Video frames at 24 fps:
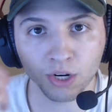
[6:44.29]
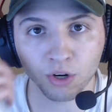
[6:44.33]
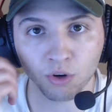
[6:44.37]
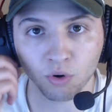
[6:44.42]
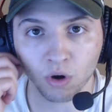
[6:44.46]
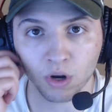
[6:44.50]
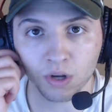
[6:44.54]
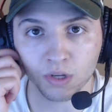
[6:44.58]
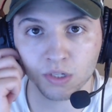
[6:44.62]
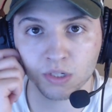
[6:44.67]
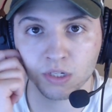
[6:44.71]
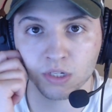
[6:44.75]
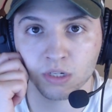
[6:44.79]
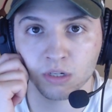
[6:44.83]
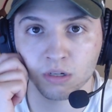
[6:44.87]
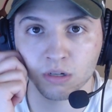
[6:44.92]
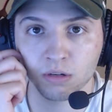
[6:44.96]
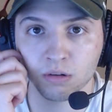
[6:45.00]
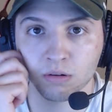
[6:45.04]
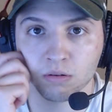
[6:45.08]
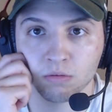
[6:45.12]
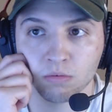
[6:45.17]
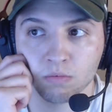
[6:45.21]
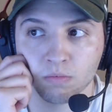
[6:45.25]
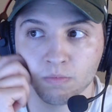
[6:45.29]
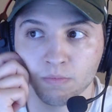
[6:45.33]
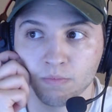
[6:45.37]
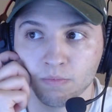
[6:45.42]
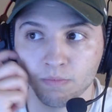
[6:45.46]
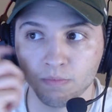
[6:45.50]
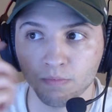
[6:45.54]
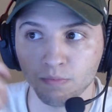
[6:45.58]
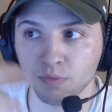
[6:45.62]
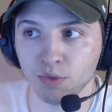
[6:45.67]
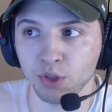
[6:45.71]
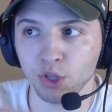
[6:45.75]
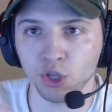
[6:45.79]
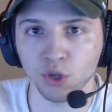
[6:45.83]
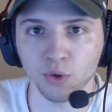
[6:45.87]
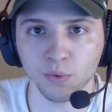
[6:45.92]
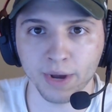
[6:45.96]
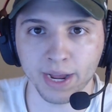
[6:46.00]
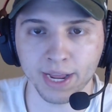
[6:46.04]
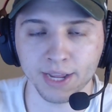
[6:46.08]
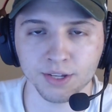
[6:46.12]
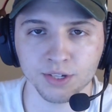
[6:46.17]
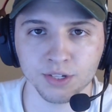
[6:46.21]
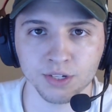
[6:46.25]
across the
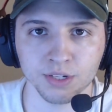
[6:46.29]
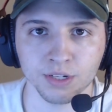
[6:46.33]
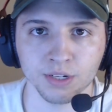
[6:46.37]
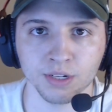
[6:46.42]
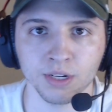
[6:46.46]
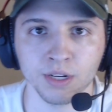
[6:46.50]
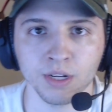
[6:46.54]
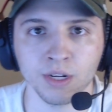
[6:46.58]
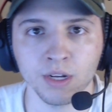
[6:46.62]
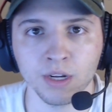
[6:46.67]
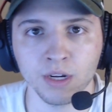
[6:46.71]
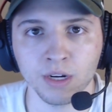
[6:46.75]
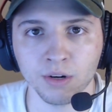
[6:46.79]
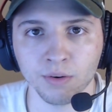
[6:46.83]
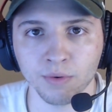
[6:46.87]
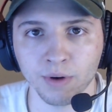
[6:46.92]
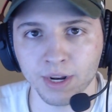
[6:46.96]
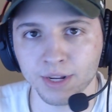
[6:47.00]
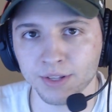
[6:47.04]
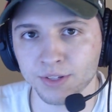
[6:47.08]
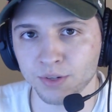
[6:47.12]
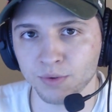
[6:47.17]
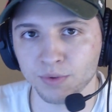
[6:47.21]
U.S., right?